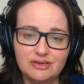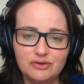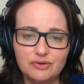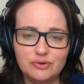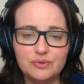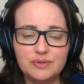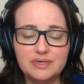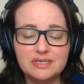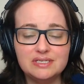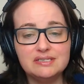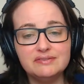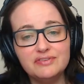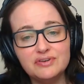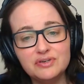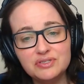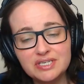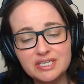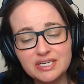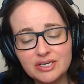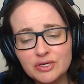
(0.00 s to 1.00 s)
who is
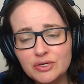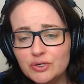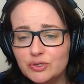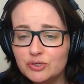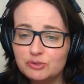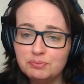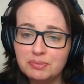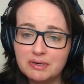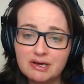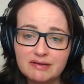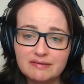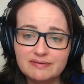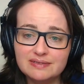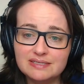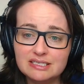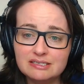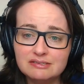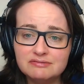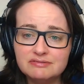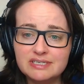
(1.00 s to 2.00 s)
devoting a huge part of his
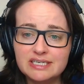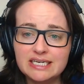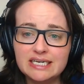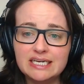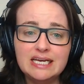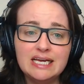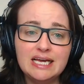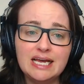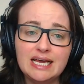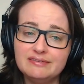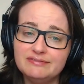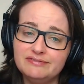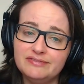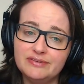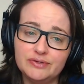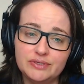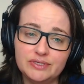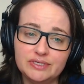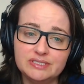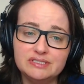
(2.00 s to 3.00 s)
career and
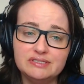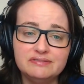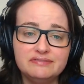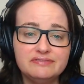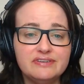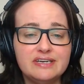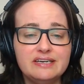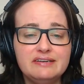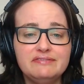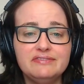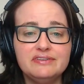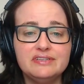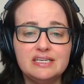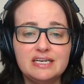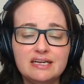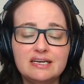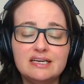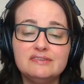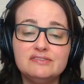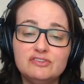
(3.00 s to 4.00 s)
focus to fight for the
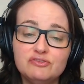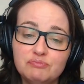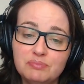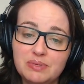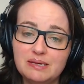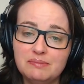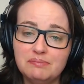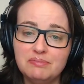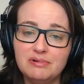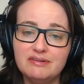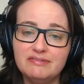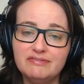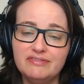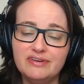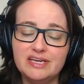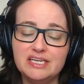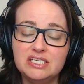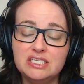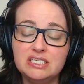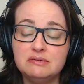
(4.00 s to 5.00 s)
lives of people
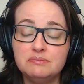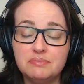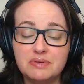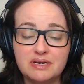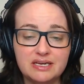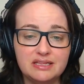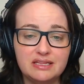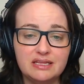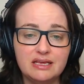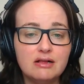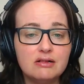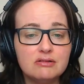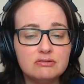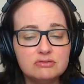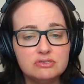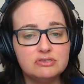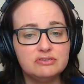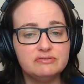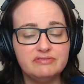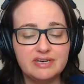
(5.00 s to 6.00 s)
affected by the
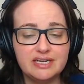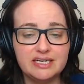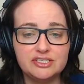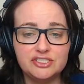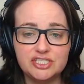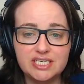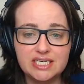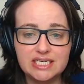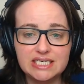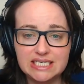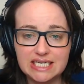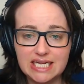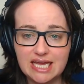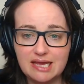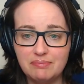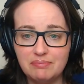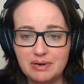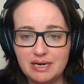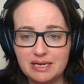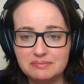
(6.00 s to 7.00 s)
ultra-rare genetic
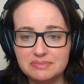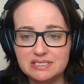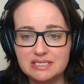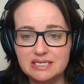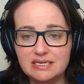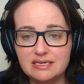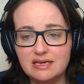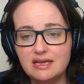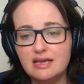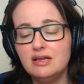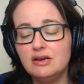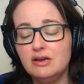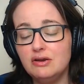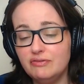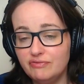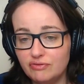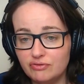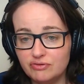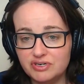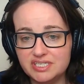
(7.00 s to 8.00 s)
epilepsy,
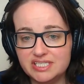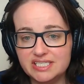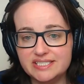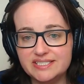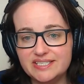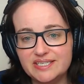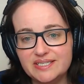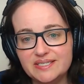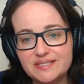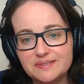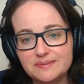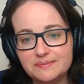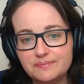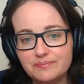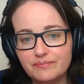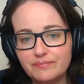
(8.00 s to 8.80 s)
Lafora disease.